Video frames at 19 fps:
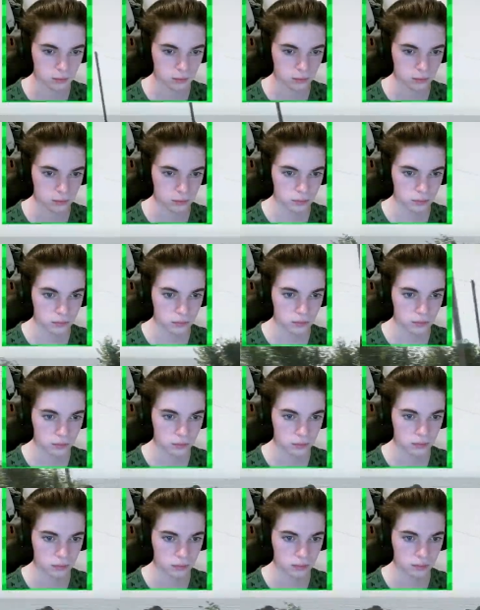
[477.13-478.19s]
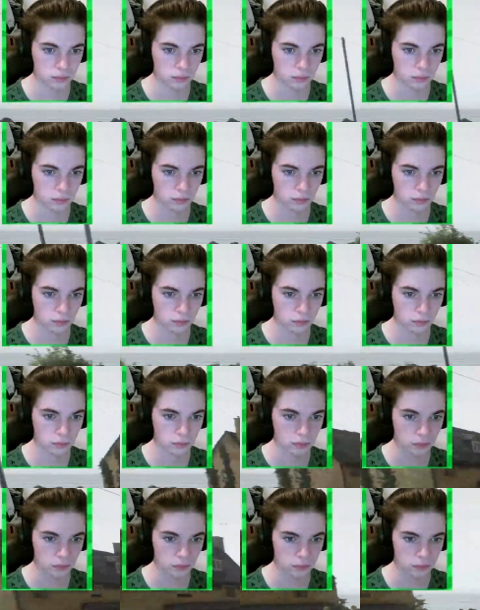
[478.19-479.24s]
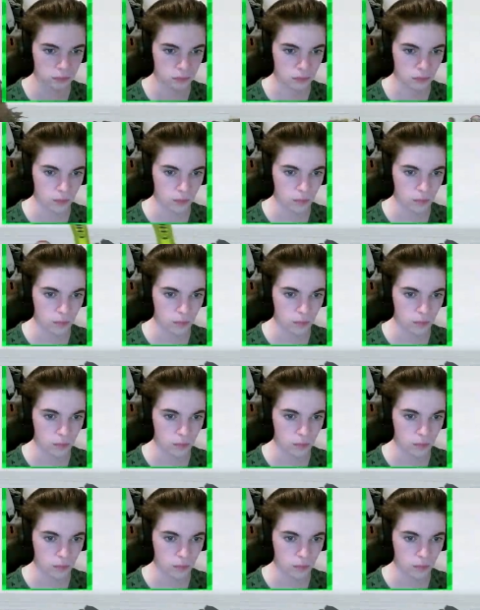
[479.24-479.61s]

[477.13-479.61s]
(silence)